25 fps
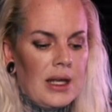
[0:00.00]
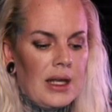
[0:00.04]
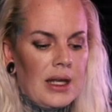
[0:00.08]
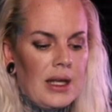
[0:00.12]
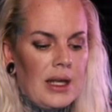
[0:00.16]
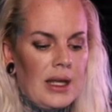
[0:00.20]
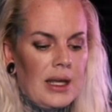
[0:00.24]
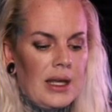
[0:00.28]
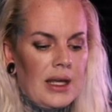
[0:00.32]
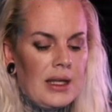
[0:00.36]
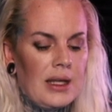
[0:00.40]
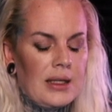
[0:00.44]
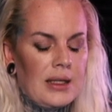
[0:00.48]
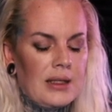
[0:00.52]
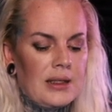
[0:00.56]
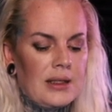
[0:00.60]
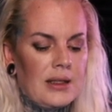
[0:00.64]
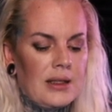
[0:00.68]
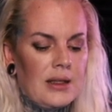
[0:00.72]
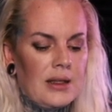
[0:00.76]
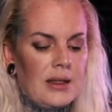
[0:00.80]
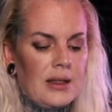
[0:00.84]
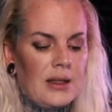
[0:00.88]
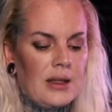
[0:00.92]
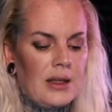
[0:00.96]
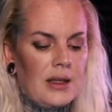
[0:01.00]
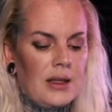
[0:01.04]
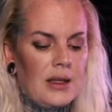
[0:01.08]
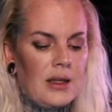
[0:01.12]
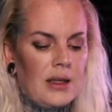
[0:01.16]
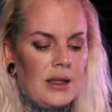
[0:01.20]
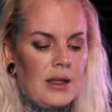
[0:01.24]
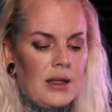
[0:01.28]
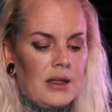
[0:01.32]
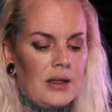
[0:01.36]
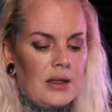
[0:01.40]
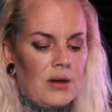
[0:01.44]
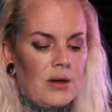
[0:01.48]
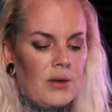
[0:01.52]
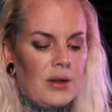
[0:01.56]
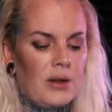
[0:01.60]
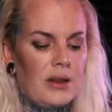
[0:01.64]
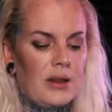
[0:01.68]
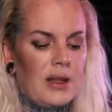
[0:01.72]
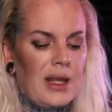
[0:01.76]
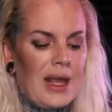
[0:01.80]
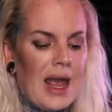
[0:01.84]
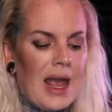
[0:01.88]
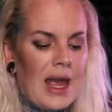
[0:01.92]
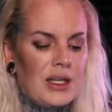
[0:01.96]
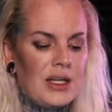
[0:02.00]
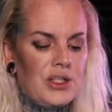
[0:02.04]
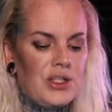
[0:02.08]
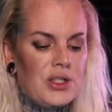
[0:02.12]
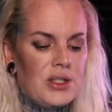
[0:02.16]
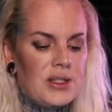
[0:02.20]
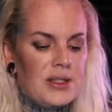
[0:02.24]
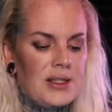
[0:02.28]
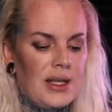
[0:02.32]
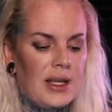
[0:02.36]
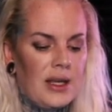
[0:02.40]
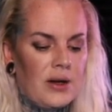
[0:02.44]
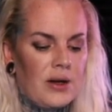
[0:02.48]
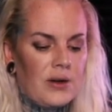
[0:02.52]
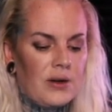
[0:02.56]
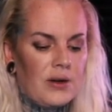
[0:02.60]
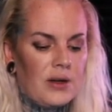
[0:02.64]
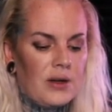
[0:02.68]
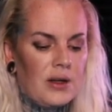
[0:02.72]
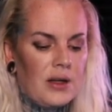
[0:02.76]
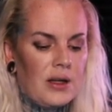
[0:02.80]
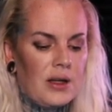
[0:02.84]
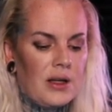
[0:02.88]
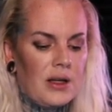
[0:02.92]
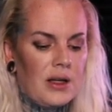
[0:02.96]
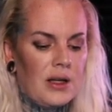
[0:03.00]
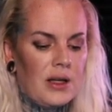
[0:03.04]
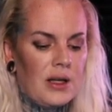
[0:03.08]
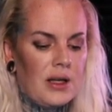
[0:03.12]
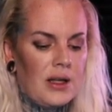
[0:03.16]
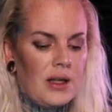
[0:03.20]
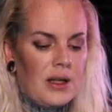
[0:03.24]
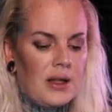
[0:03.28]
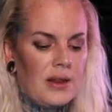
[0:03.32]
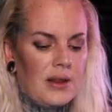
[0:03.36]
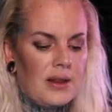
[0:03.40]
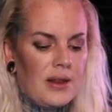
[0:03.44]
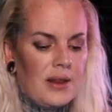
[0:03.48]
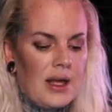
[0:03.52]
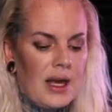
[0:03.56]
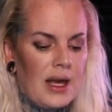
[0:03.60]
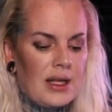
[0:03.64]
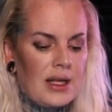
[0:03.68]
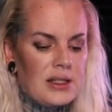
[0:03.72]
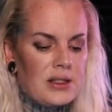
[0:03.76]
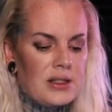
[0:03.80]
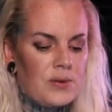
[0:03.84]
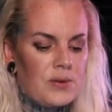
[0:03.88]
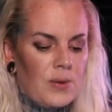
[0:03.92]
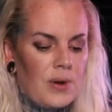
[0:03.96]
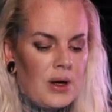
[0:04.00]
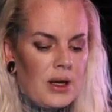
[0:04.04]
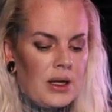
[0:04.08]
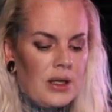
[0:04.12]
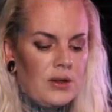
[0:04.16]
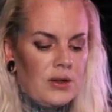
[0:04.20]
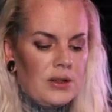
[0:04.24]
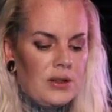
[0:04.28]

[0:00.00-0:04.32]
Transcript: in, you know, in the edges here. That's why you